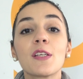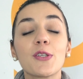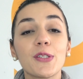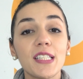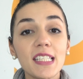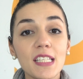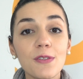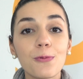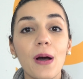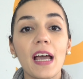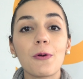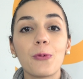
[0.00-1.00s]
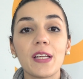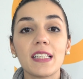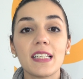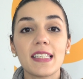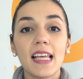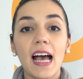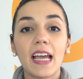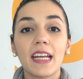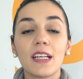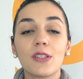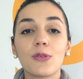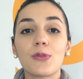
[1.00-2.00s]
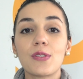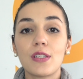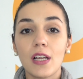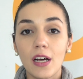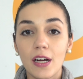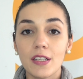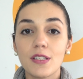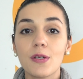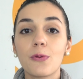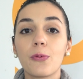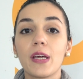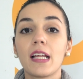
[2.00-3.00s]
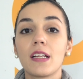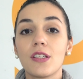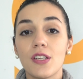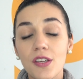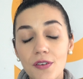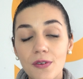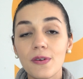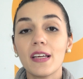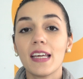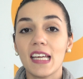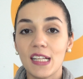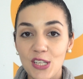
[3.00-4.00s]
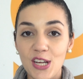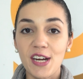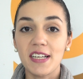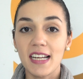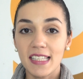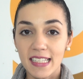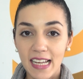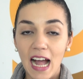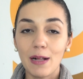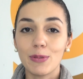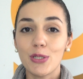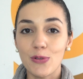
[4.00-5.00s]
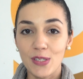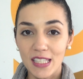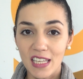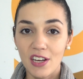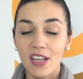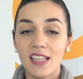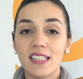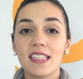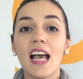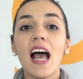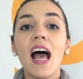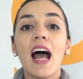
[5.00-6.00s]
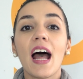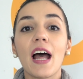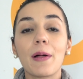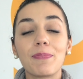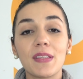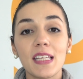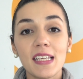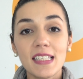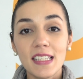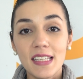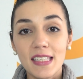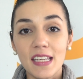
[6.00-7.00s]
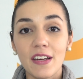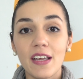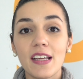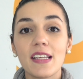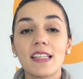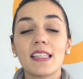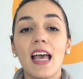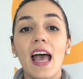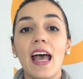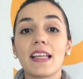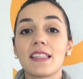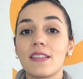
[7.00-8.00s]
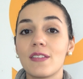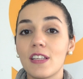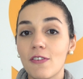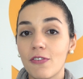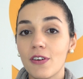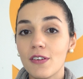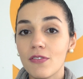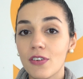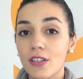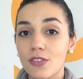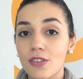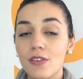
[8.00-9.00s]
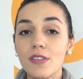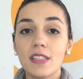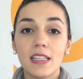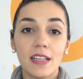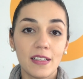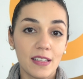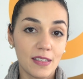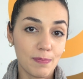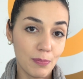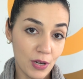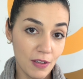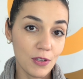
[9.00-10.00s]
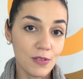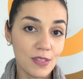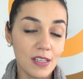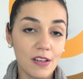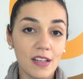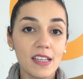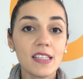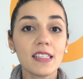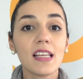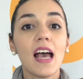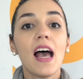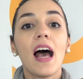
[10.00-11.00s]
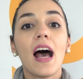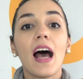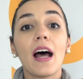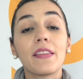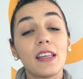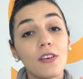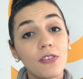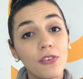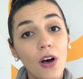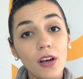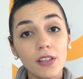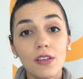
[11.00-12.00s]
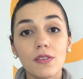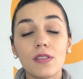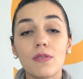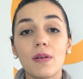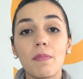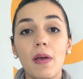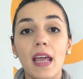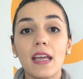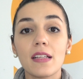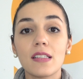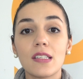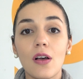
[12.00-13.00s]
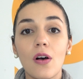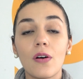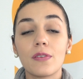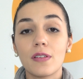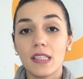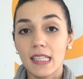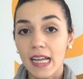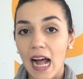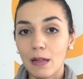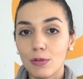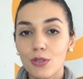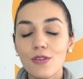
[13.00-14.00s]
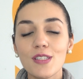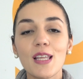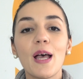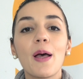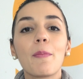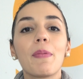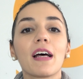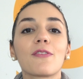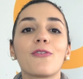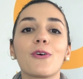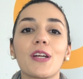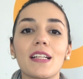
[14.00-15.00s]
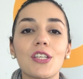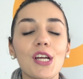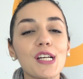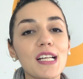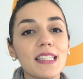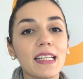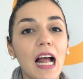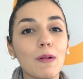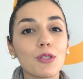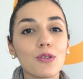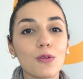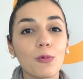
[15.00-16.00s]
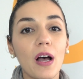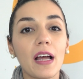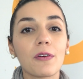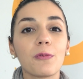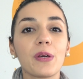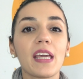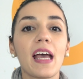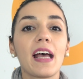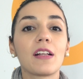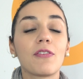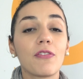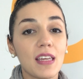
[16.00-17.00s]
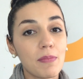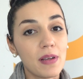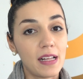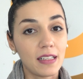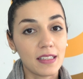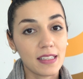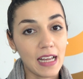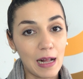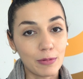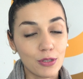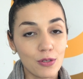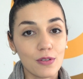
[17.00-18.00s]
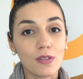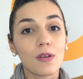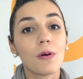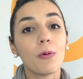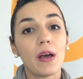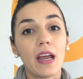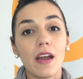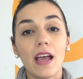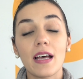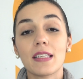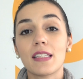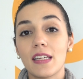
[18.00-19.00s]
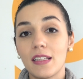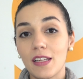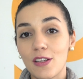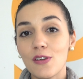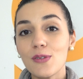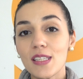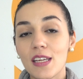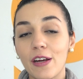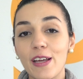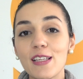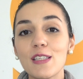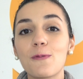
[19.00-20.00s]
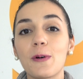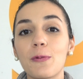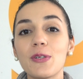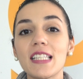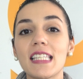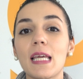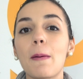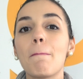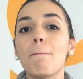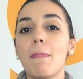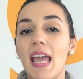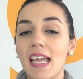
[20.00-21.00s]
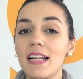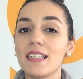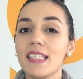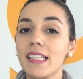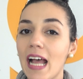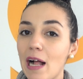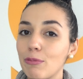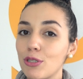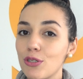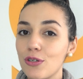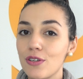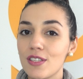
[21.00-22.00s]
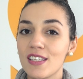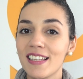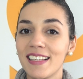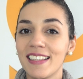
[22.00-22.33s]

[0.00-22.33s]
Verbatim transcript: So, this is why we decided to start with a new Eternal sculpture series um, this series has different features than the previous series. Uh, the focus remains on sculptures, but for Eternal Sculptures 1 we had female sculptures, whereas in the new series we will see male sculptures.